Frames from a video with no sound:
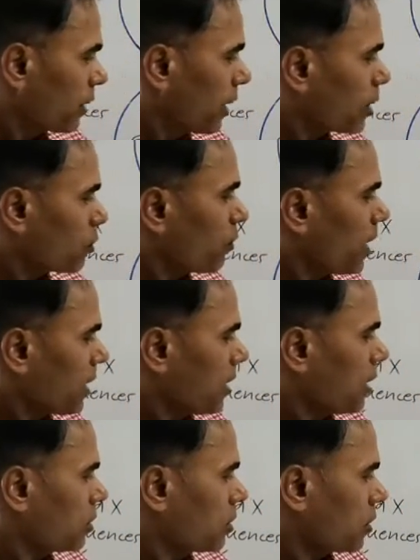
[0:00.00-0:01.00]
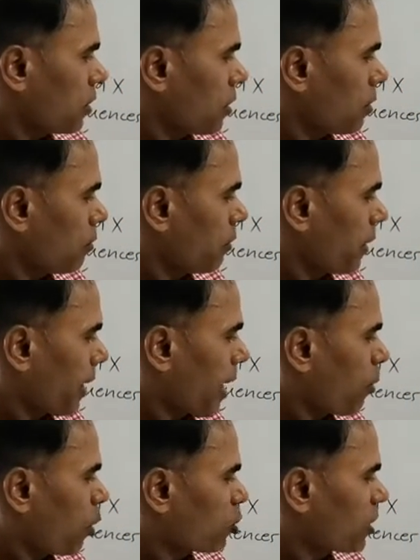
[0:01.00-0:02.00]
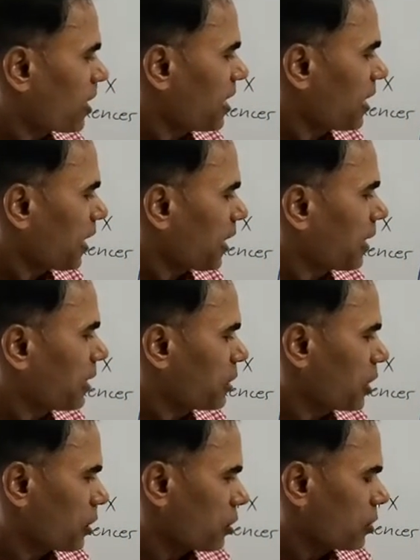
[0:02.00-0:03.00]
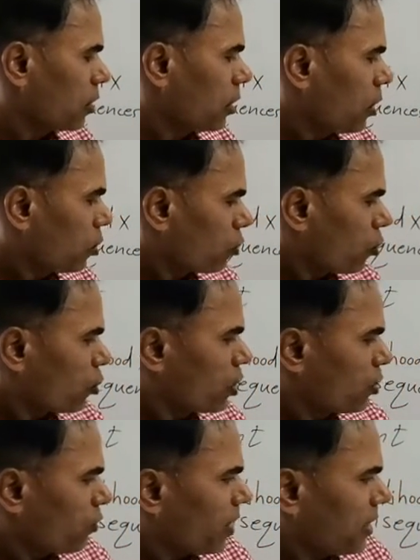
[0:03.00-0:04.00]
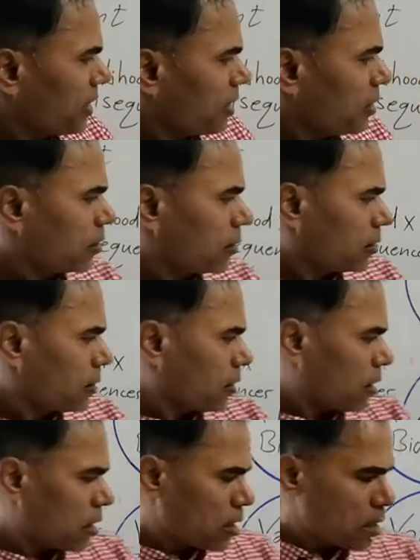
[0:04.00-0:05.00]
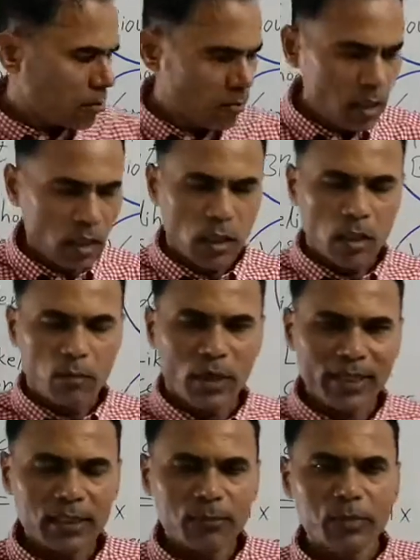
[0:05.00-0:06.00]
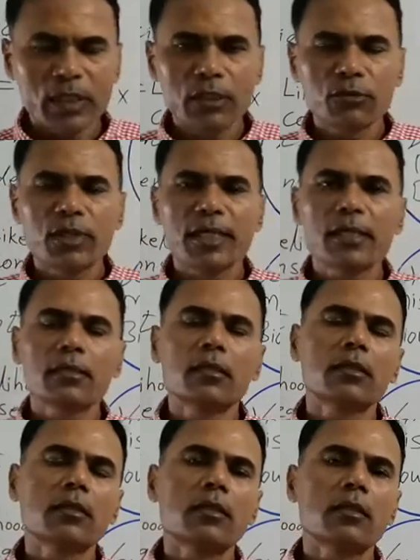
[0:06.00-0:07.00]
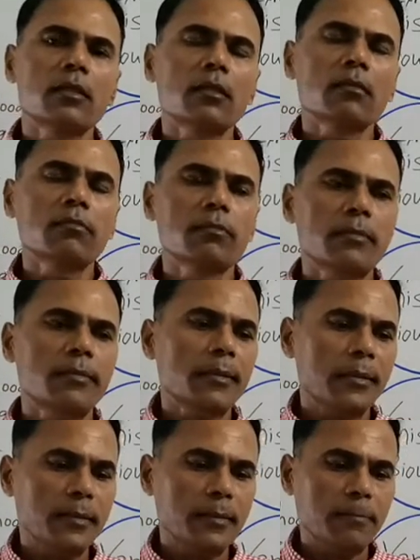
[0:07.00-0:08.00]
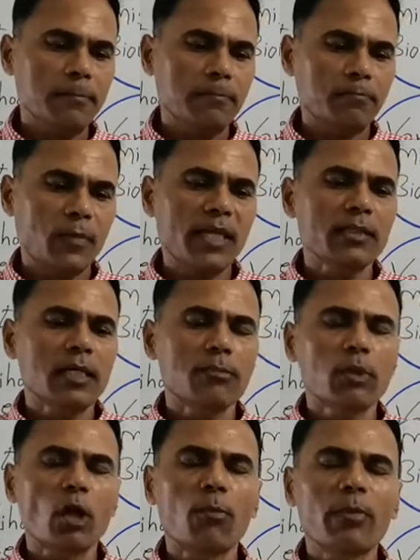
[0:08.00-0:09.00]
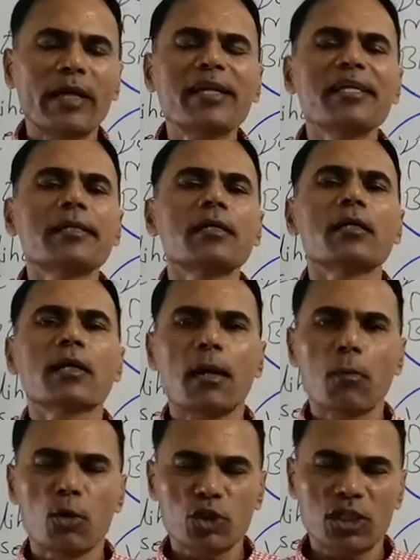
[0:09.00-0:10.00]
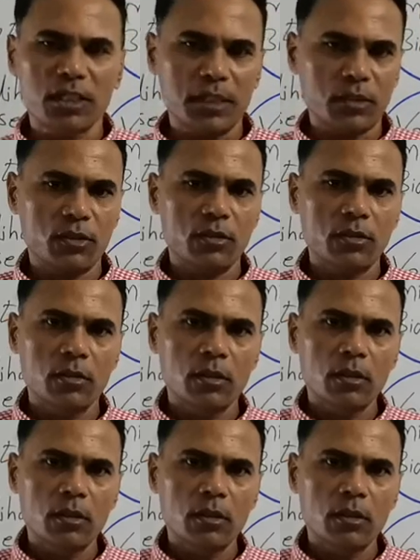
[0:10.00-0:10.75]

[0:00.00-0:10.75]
next one is laboratory negligence. So this one is, for example, you take the example of clinical laboratories.